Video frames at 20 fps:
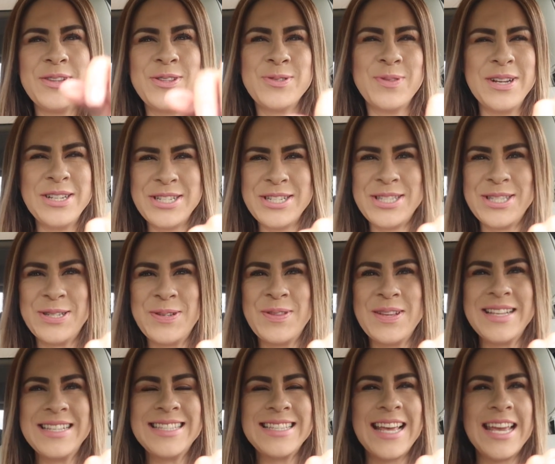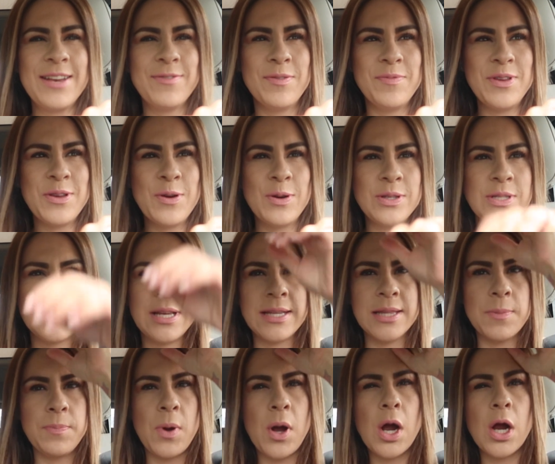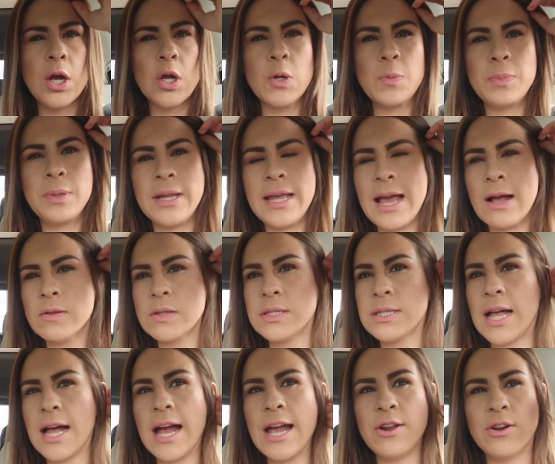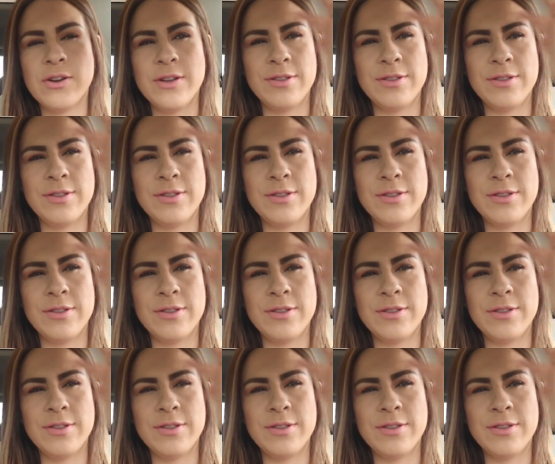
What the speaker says: Do I just do this like when we go to like the park or play outside or